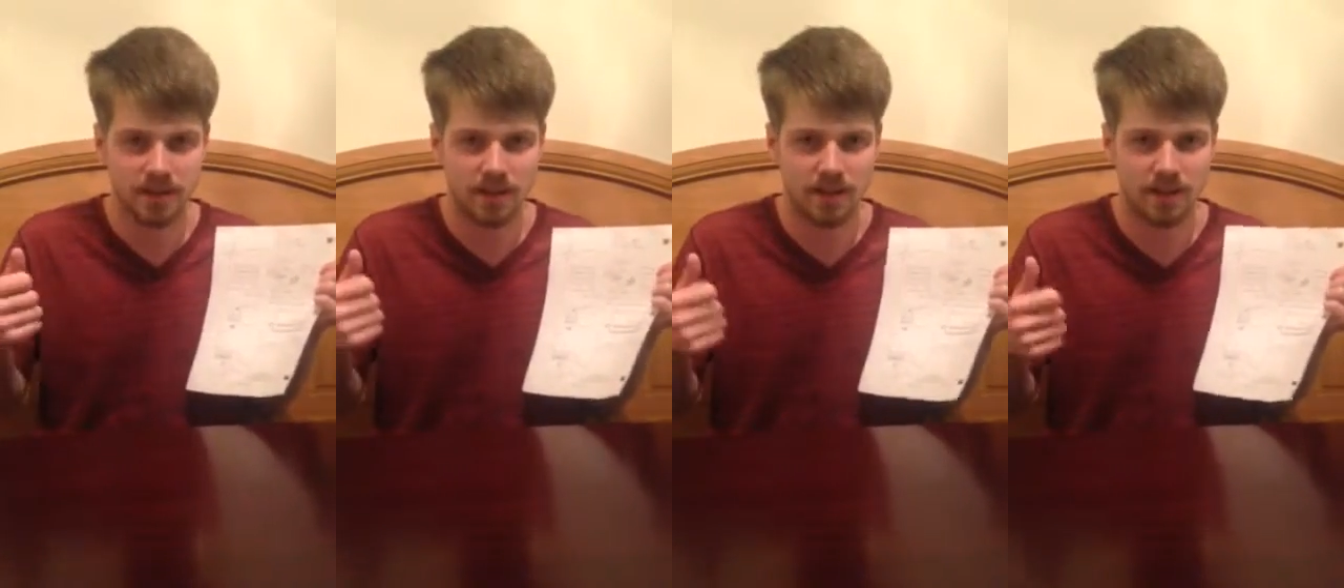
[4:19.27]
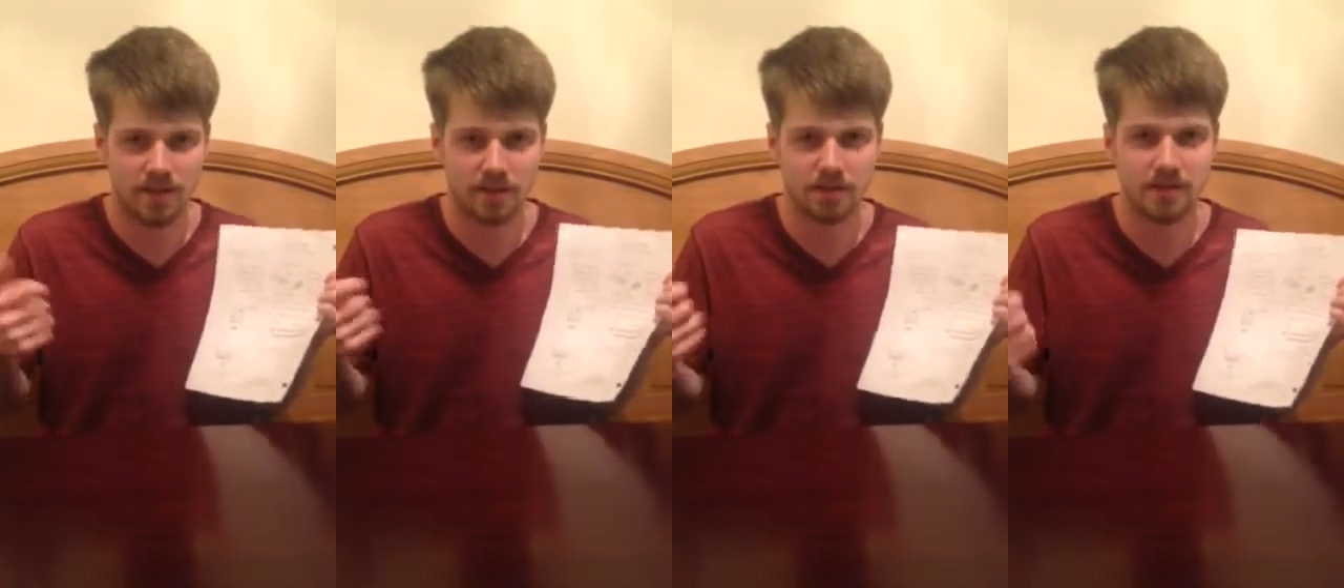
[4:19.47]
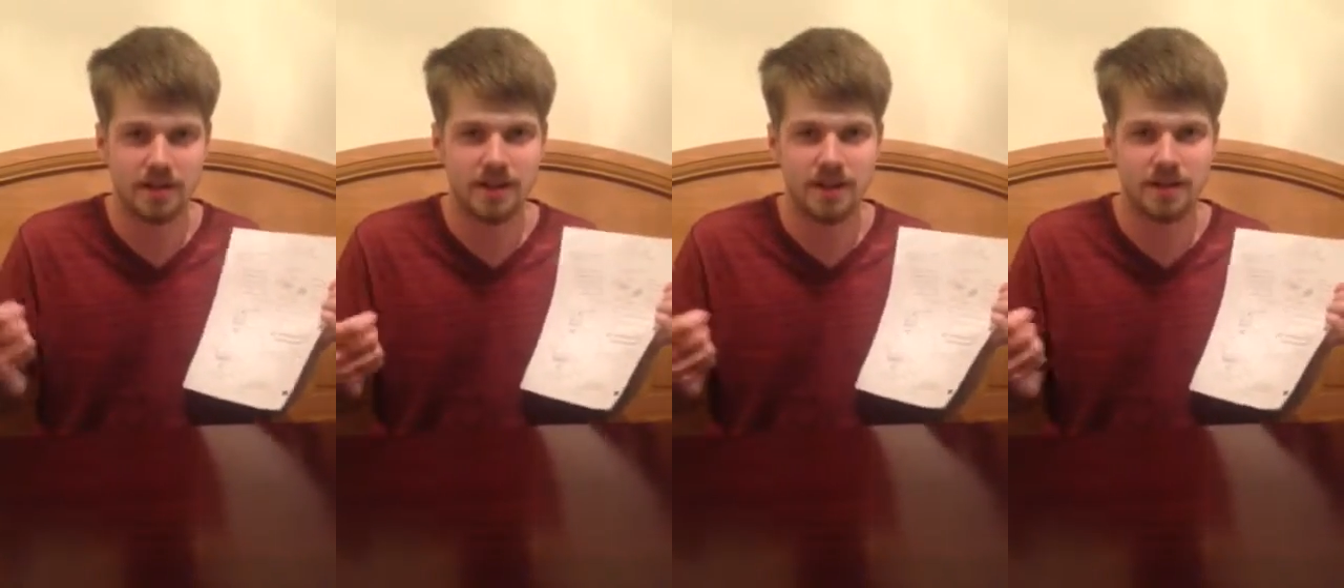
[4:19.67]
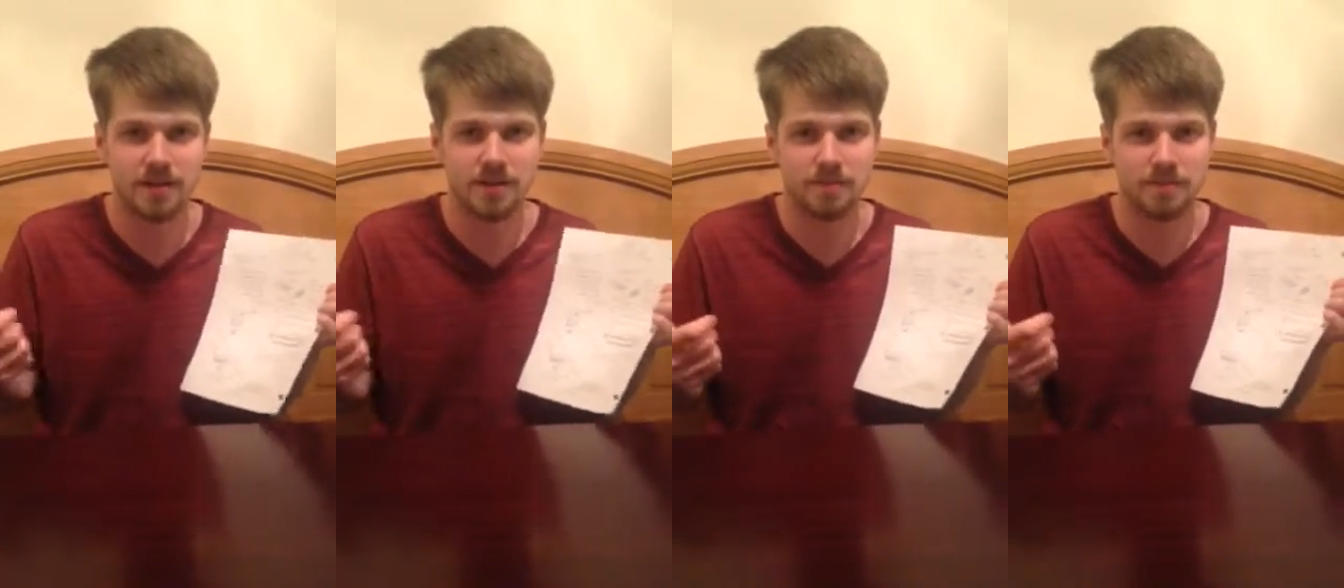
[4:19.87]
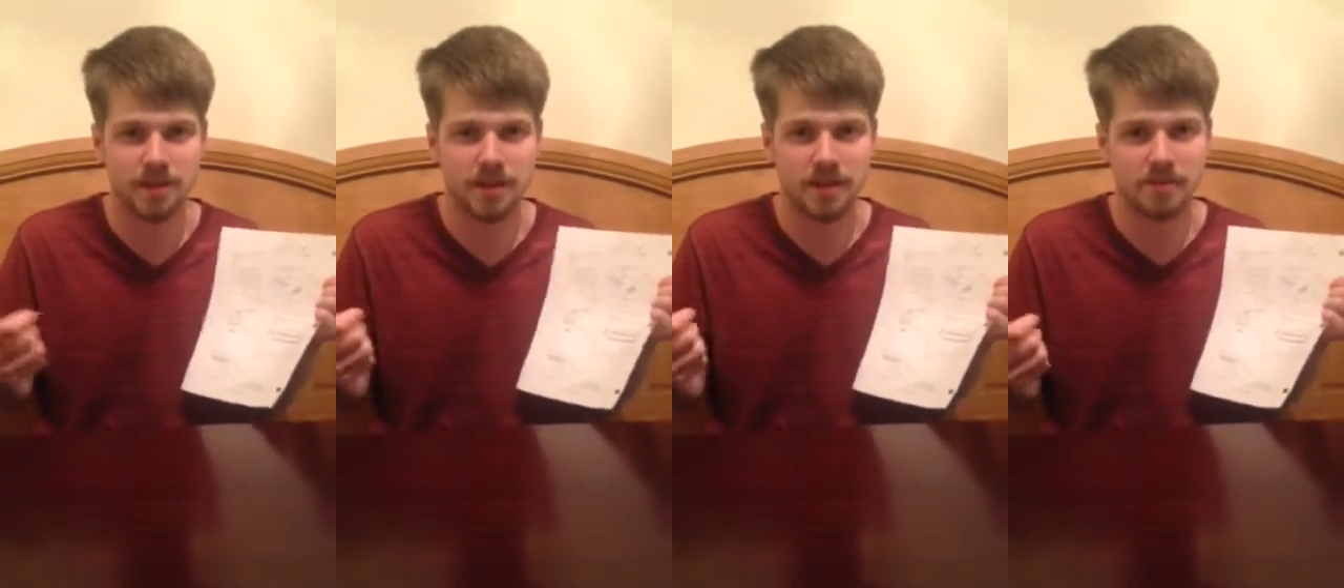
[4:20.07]
a
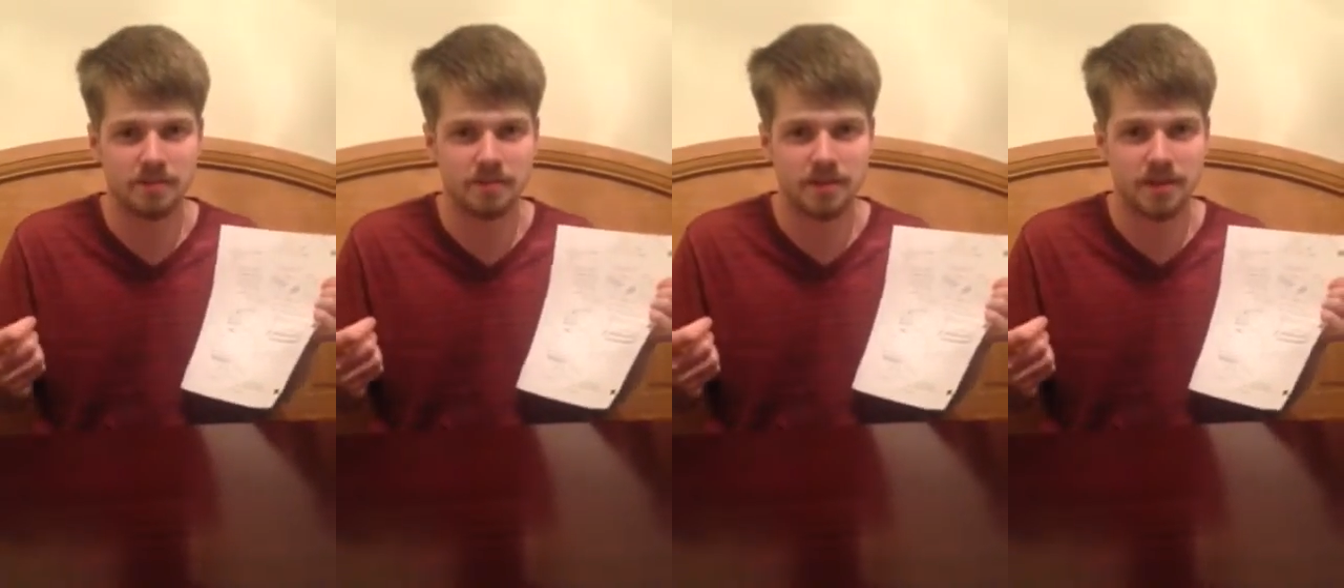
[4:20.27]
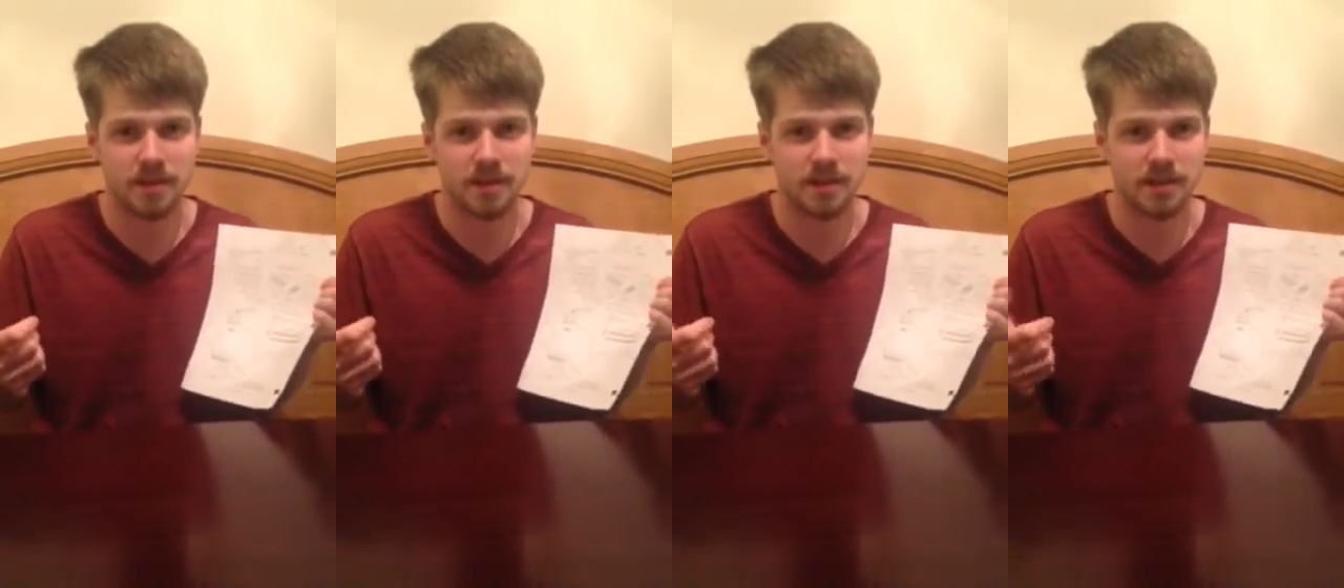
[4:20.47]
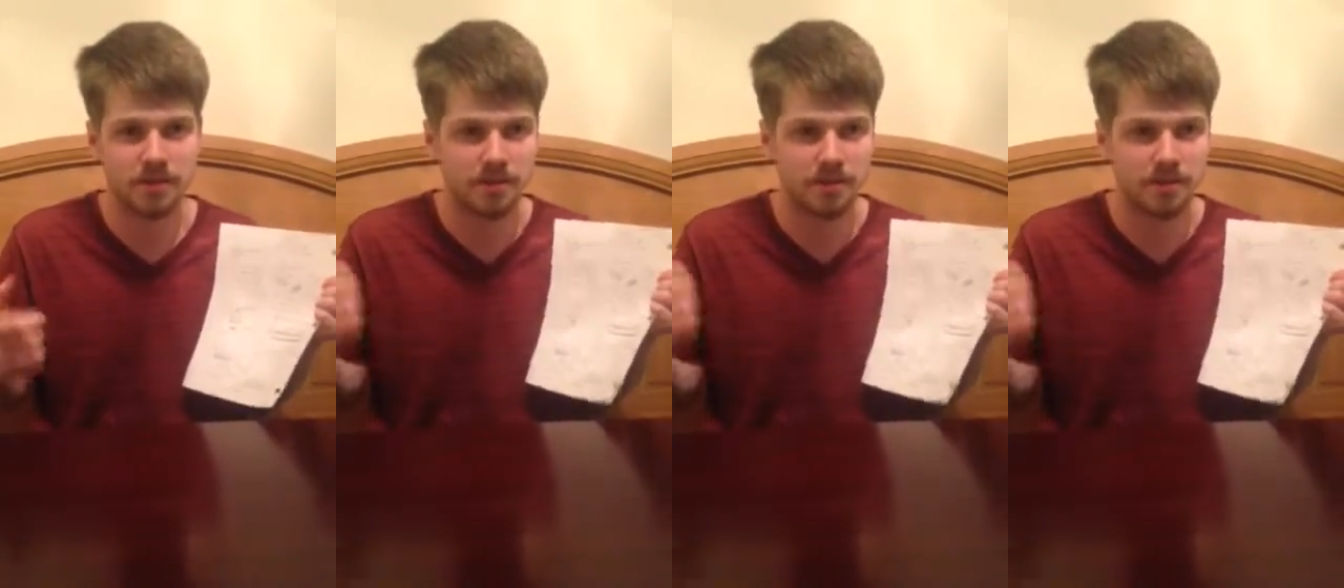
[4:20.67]
300-pound pig,